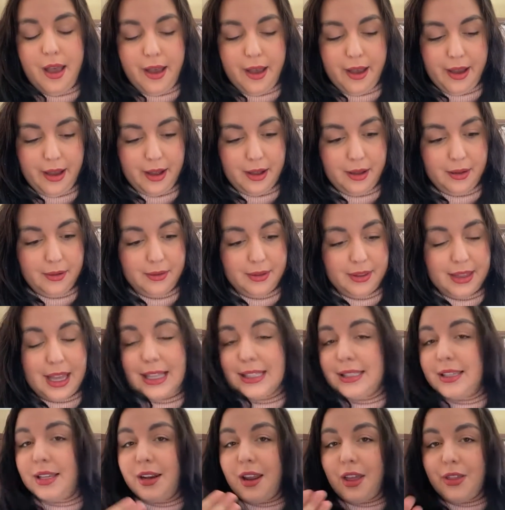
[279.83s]

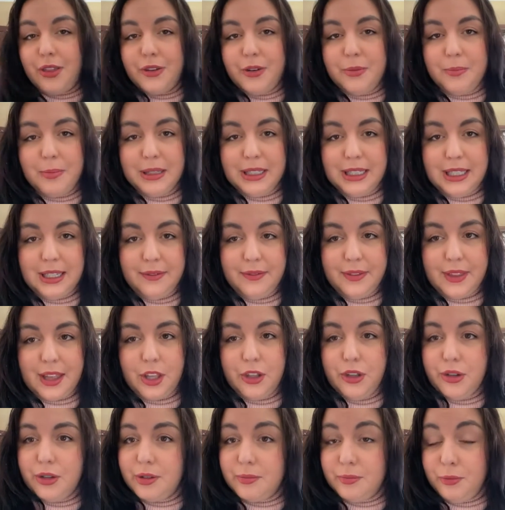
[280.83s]
That's another belief
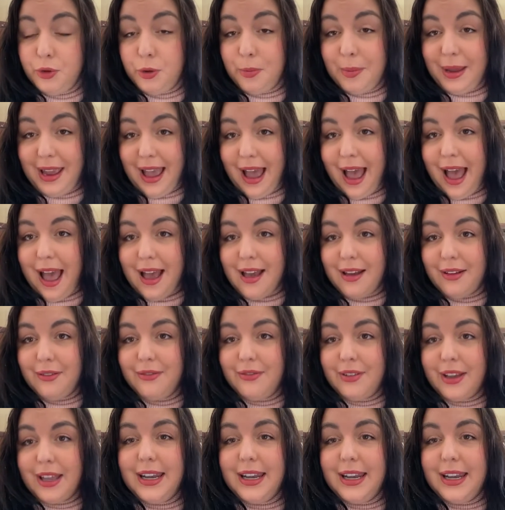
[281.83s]
that you may have.